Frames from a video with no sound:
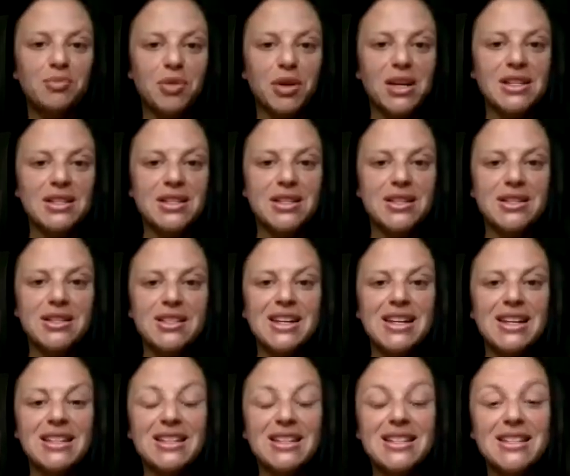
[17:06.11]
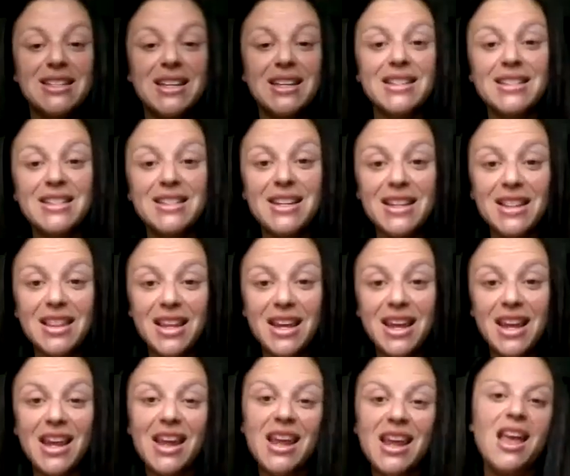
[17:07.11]
places
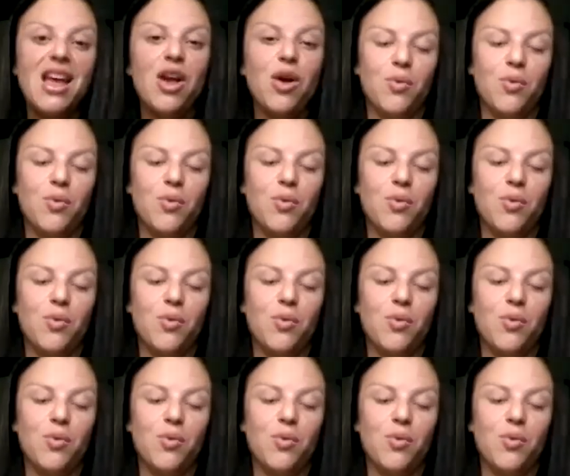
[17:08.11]
consistently